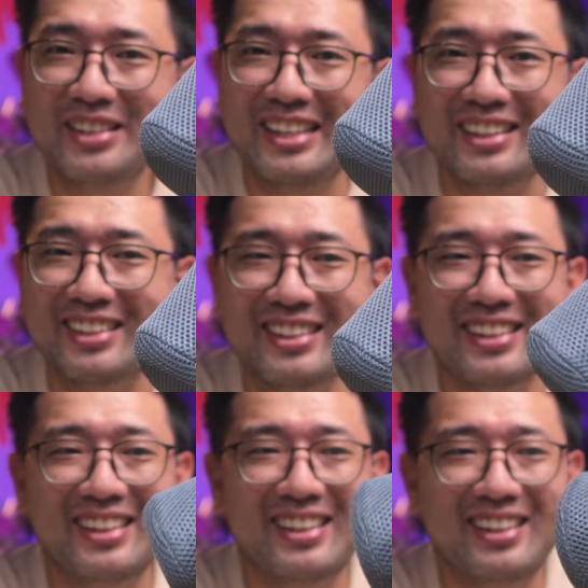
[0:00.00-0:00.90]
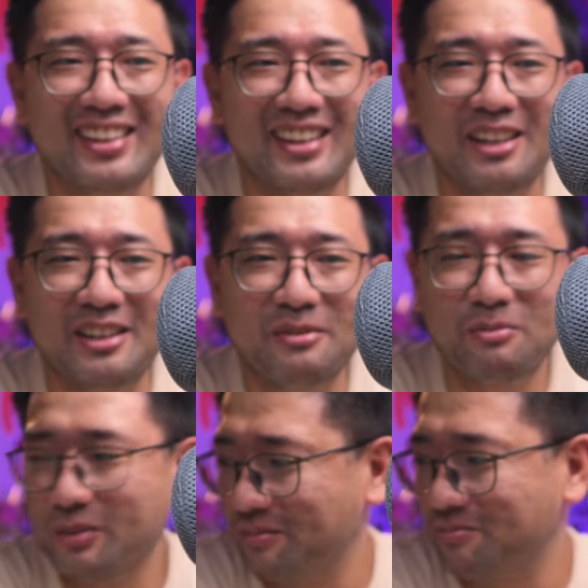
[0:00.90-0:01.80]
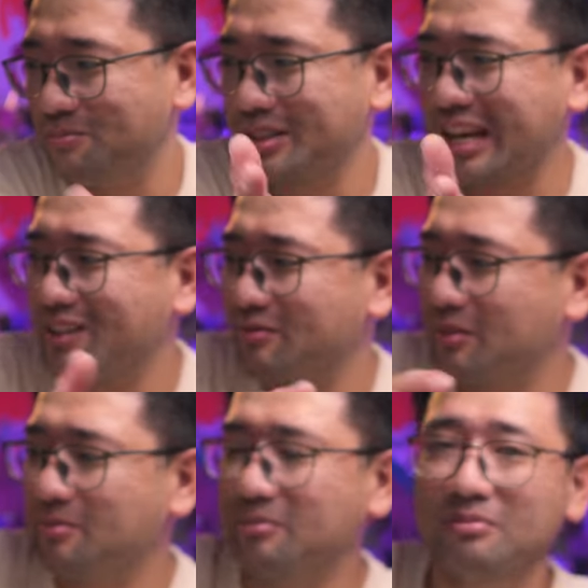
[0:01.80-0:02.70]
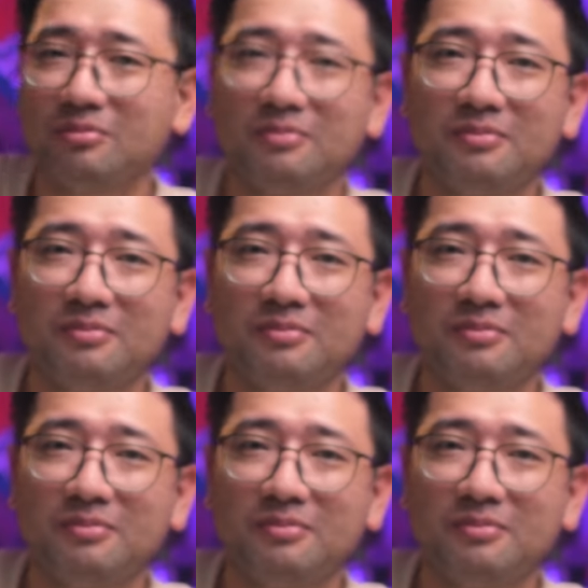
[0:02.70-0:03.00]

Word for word: need. Well, besides from